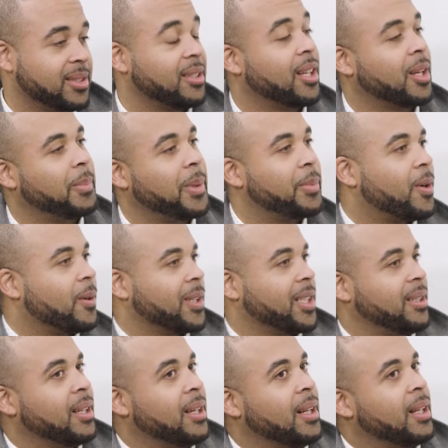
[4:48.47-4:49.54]
And a lot of people
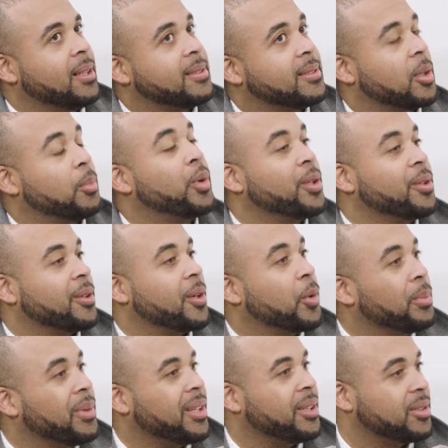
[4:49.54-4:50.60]
already somewhat know
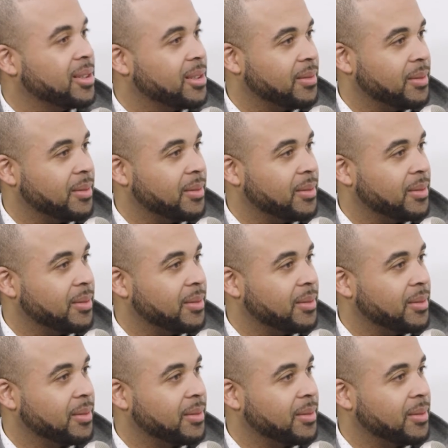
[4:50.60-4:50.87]
me just